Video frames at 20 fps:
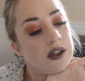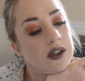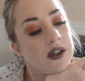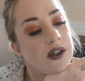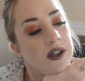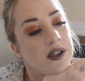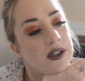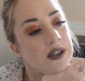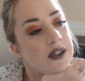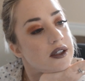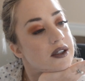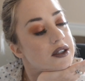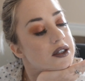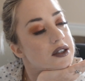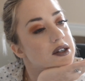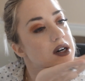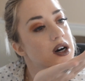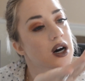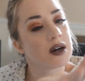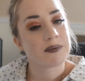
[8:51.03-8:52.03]
on
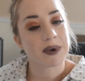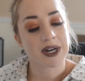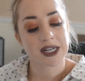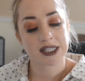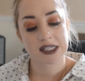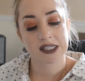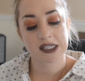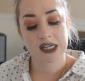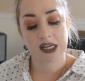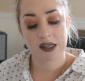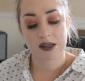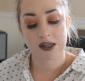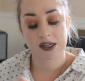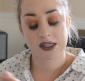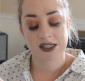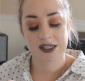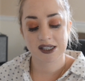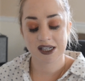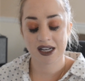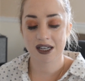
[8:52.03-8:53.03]
my
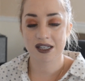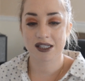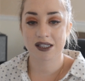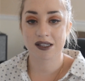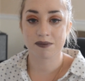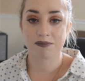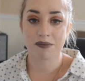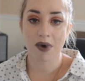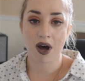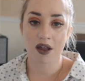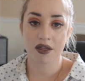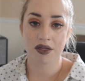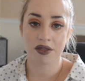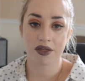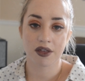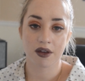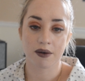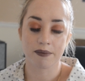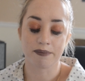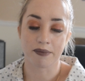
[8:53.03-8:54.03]
6-month
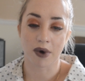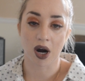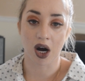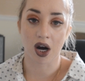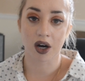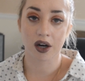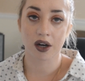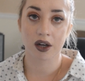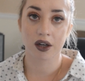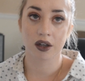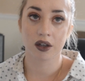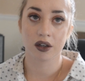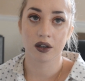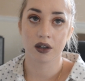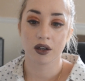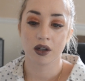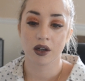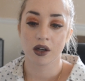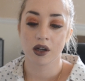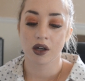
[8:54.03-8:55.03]
mark,
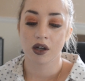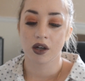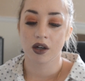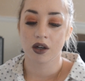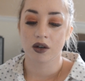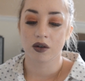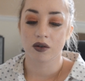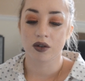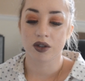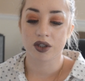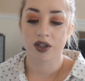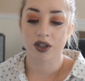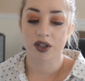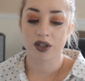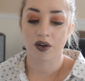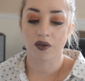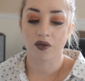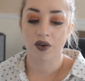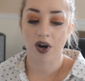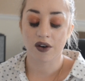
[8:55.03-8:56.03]
which is
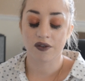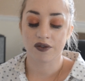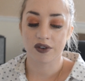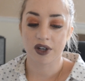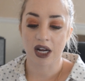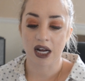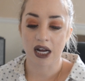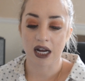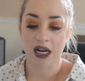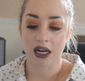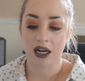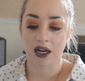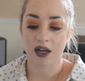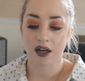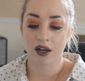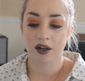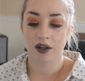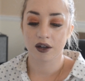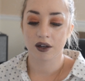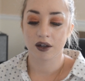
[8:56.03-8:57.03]
a rough day.
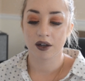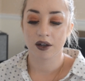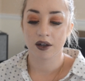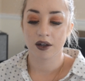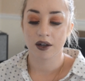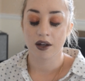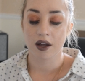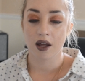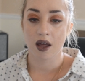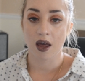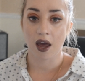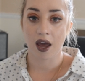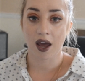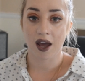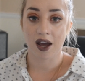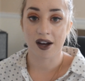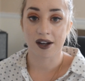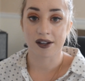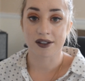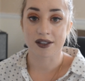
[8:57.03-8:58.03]

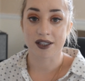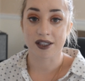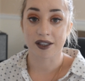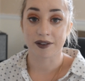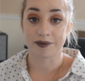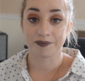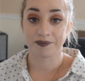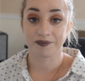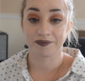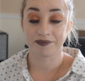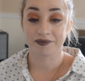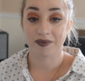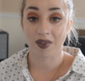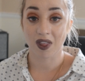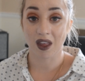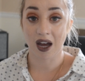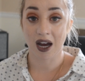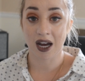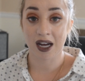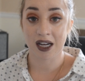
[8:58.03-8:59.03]
And
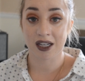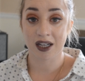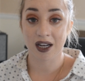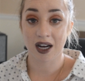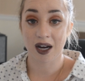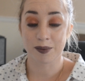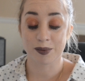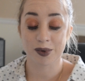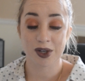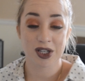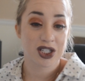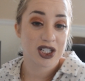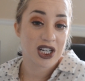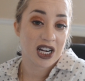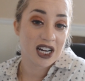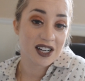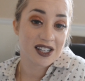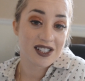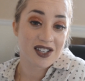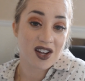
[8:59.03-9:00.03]
I
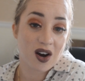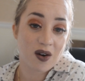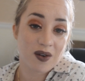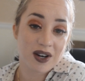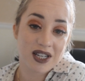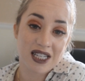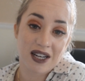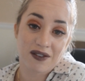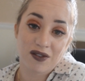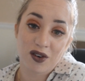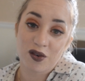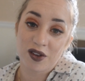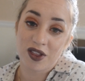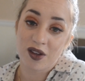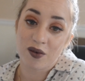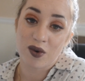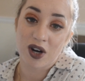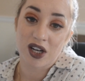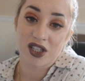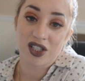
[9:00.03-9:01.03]
appreciate, as always, everyone
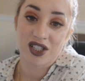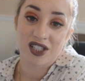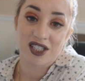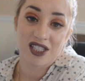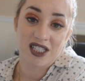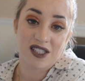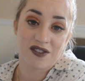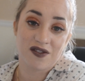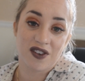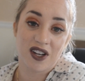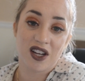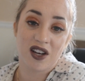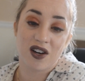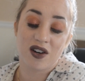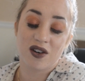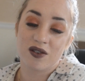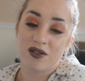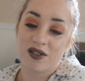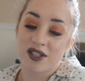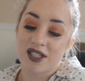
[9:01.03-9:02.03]
that watches these
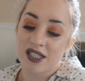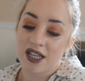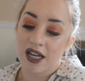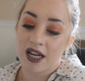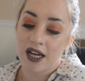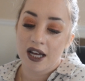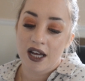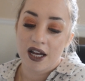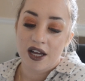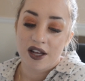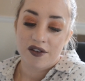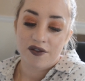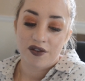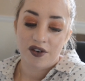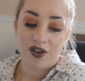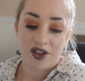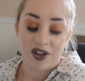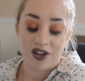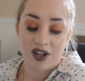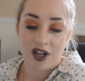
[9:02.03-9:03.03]
videos
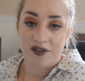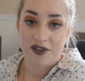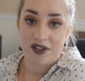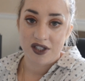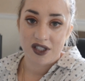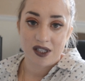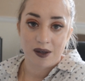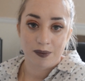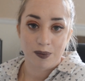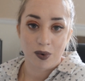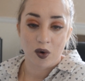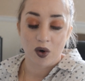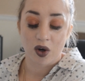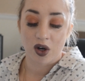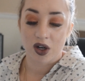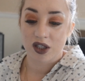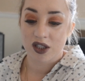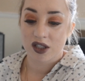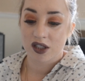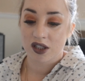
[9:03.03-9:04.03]
for the love and
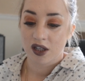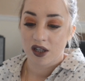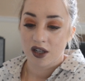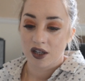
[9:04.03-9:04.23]
support.